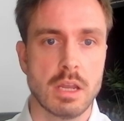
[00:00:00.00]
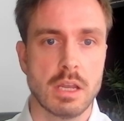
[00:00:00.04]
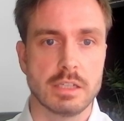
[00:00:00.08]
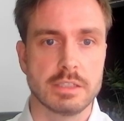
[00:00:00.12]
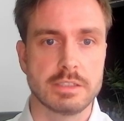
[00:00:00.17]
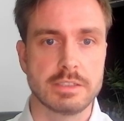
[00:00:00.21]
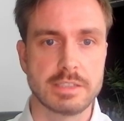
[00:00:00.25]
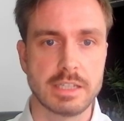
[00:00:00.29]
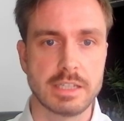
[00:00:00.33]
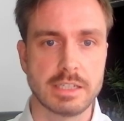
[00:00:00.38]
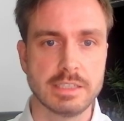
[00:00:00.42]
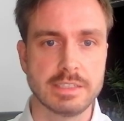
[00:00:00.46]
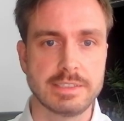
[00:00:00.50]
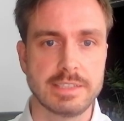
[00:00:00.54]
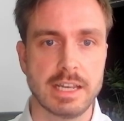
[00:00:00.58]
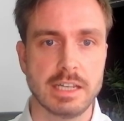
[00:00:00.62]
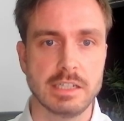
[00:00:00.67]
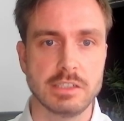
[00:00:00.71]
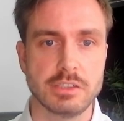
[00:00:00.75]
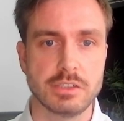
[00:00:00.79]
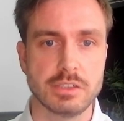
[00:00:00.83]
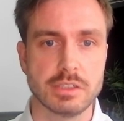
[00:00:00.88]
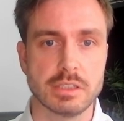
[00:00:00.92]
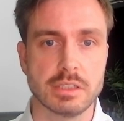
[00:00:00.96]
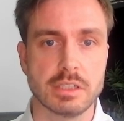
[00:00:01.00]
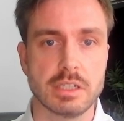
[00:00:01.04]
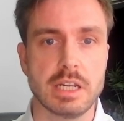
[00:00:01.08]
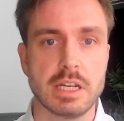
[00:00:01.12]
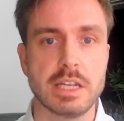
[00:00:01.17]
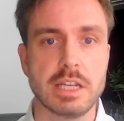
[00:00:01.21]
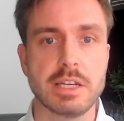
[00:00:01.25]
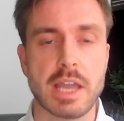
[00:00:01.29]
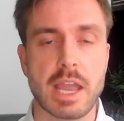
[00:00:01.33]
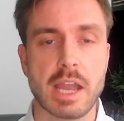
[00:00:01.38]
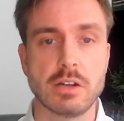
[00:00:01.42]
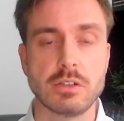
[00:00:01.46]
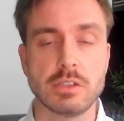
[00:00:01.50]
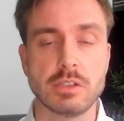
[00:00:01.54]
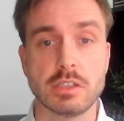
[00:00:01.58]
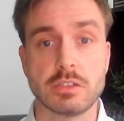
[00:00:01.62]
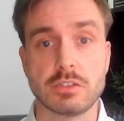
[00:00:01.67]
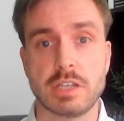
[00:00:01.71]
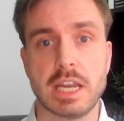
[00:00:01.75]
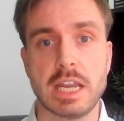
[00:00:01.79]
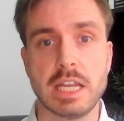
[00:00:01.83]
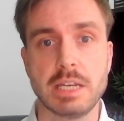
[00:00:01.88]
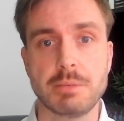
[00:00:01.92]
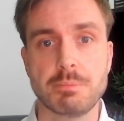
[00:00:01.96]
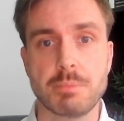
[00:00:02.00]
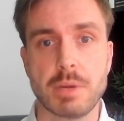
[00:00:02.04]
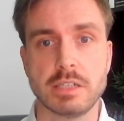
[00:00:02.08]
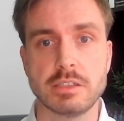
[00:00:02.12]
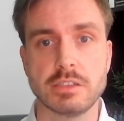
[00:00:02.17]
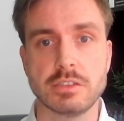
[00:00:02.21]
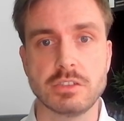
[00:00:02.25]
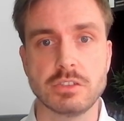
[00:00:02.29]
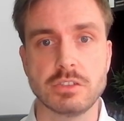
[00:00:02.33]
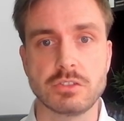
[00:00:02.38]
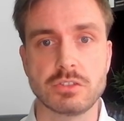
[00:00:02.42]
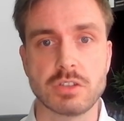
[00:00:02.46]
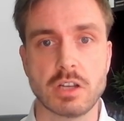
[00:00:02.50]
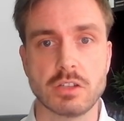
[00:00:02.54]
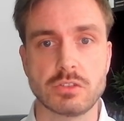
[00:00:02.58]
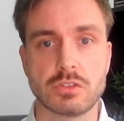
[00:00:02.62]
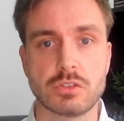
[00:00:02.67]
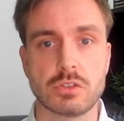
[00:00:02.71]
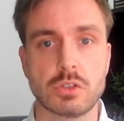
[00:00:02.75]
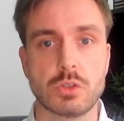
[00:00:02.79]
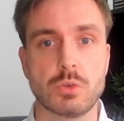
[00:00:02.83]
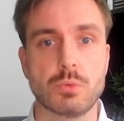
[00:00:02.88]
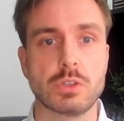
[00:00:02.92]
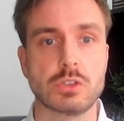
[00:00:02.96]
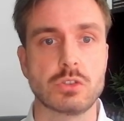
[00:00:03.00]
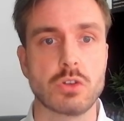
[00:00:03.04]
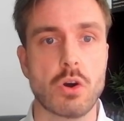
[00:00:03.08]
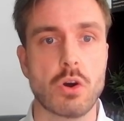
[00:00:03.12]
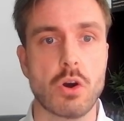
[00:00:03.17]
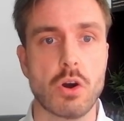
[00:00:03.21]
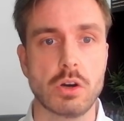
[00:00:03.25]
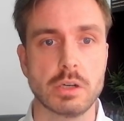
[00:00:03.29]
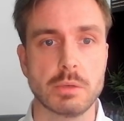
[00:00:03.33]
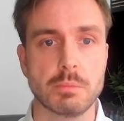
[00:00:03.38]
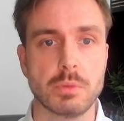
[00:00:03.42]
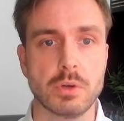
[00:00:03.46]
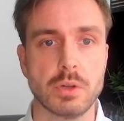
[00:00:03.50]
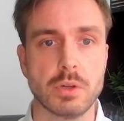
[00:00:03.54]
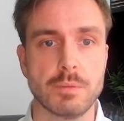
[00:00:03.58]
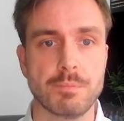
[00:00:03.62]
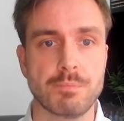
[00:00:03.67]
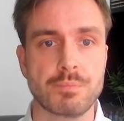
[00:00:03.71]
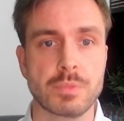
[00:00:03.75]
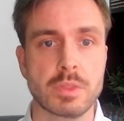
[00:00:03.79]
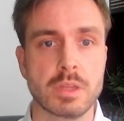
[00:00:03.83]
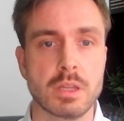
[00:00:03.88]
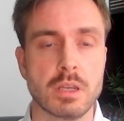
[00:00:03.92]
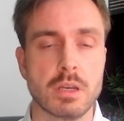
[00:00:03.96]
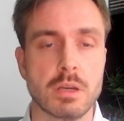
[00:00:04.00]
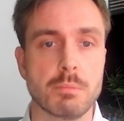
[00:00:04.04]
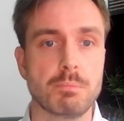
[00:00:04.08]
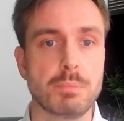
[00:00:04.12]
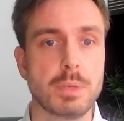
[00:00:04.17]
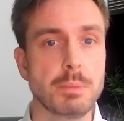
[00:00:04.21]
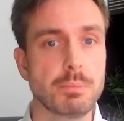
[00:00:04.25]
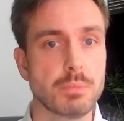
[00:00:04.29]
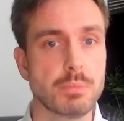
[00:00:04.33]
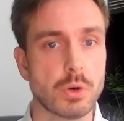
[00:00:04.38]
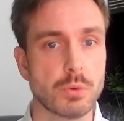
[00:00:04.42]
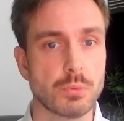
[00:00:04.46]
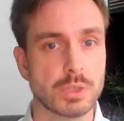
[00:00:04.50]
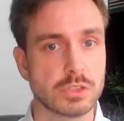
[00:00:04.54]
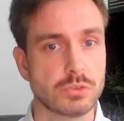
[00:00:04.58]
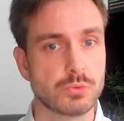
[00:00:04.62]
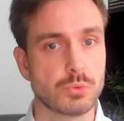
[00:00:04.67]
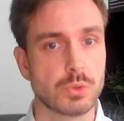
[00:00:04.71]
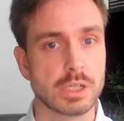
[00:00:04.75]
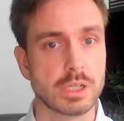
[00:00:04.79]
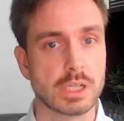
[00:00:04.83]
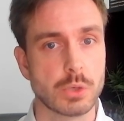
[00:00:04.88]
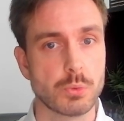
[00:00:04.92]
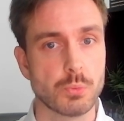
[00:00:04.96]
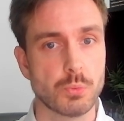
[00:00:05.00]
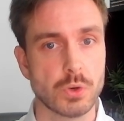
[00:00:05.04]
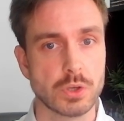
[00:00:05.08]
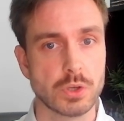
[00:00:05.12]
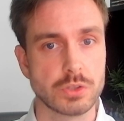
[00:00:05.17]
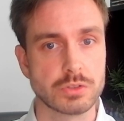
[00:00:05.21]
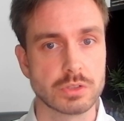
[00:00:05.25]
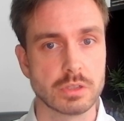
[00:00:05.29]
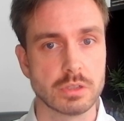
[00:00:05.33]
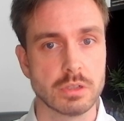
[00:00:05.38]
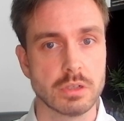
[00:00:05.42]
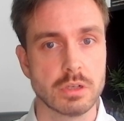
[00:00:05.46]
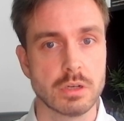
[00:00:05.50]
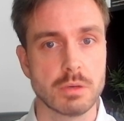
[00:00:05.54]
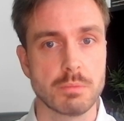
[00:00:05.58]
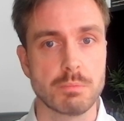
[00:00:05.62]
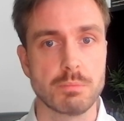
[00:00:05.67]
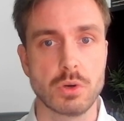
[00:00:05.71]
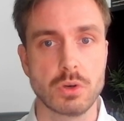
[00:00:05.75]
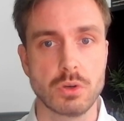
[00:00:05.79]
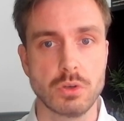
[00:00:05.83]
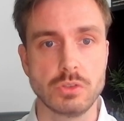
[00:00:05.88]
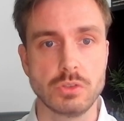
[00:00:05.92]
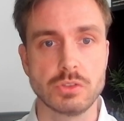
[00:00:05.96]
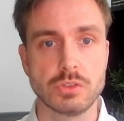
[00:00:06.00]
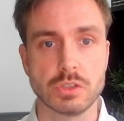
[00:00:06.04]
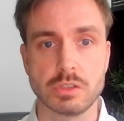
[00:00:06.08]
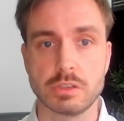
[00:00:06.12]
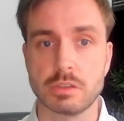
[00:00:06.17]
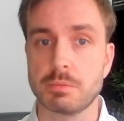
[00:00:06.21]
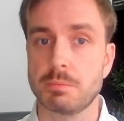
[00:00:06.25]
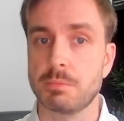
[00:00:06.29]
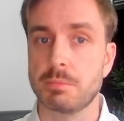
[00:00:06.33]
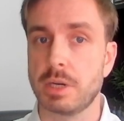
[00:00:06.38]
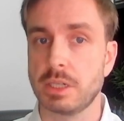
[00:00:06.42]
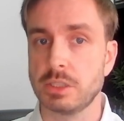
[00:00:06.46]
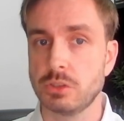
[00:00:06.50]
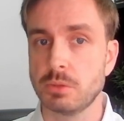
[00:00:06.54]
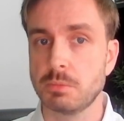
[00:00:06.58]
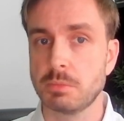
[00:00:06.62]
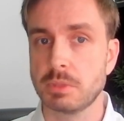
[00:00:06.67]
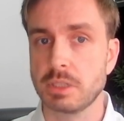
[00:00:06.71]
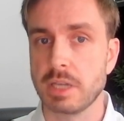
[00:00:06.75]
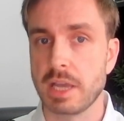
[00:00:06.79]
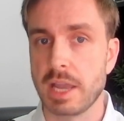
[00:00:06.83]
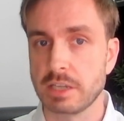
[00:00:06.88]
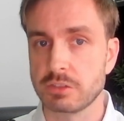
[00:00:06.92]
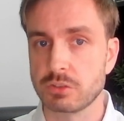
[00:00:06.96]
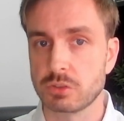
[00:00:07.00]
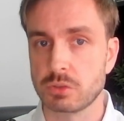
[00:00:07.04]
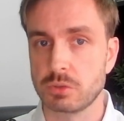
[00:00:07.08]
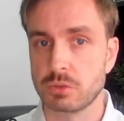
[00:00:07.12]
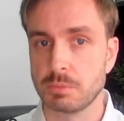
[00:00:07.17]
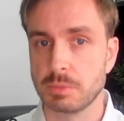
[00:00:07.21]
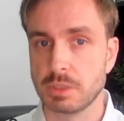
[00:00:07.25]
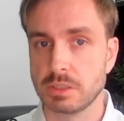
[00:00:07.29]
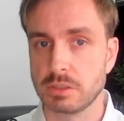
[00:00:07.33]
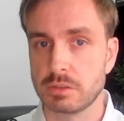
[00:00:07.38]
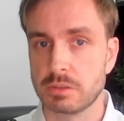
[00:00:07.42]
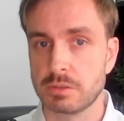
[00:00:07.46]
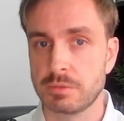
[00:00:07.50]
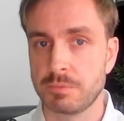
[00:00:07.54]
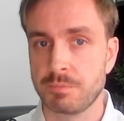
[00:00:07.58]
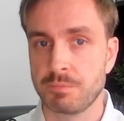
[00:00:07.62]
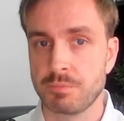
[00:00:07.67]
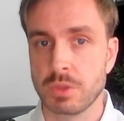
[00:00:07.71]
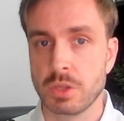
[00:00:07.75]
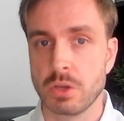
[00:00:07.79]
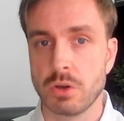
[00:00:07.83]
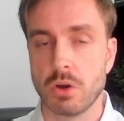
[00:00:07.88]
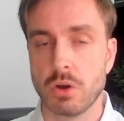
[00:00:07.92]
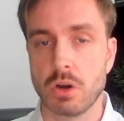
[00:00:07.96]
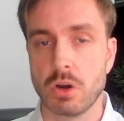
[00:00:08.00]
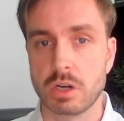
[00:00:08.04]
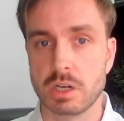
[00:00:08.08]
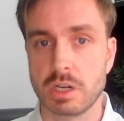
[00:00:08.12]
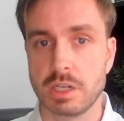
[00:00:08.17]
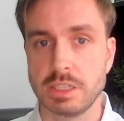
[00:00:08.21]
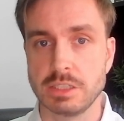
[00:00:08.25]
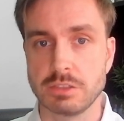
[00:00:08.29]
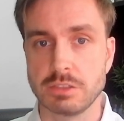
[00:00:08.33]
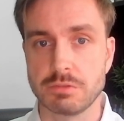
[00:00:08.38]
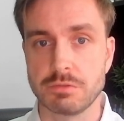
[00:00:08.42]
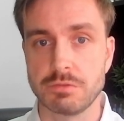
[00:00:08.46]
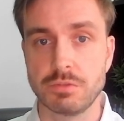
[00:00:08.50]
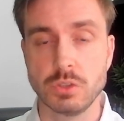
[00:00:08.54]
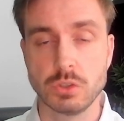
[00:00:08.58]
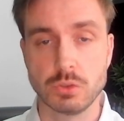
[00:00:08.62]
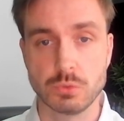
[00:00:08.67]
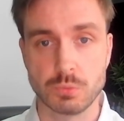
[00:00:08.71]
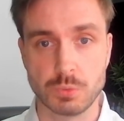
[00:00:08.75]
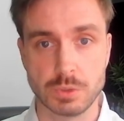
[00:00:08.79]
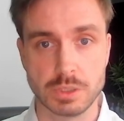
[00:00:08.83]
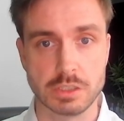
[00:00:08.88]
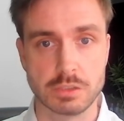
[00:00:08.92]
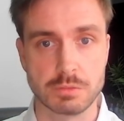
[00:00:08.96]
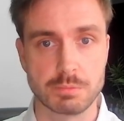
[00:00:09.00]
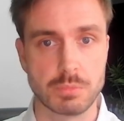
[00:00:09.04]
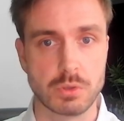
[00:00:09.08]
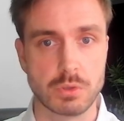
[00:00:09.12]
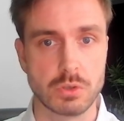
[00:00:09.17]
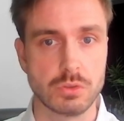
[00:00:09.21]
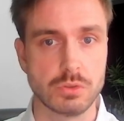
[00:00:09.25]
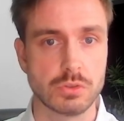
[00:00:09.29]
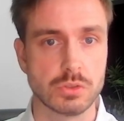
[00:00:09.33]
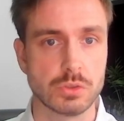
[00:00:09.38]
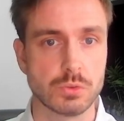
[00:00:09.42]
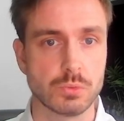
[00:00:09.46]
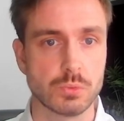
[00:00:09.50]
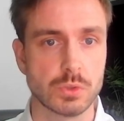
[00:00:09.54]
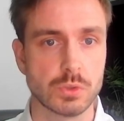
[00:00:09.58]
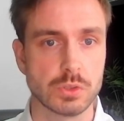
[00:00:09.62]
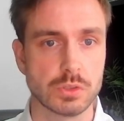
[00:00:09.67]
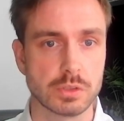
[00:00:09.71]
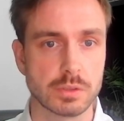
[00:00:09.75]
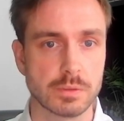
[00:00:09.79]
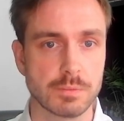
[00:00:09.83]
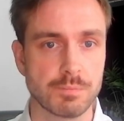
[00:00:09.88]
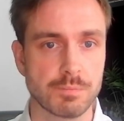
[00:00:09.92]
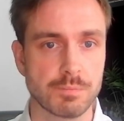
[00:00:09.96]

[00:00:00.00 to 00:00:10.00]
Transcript: Sanitation in the areas hit by the disaster was horrible. People were drinking water polluted by human excrement, or cleaned food with this polluted water.